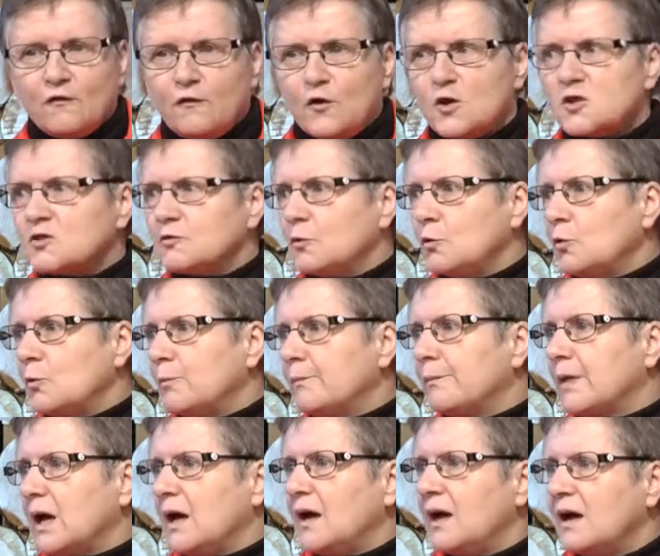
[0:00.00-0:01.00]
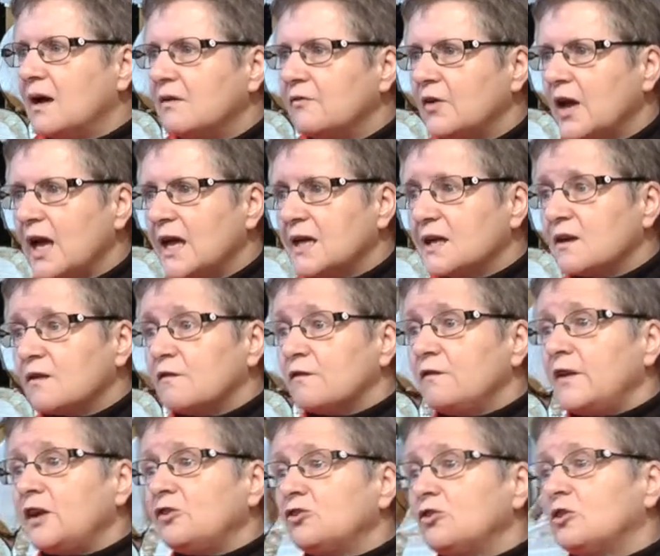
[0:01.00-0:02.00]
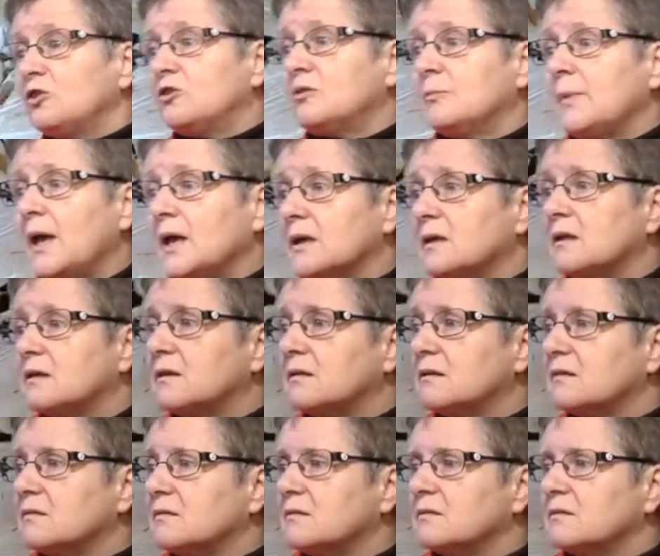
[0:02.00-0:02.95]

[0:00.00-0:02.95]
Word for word: First of all, I have a confession to make.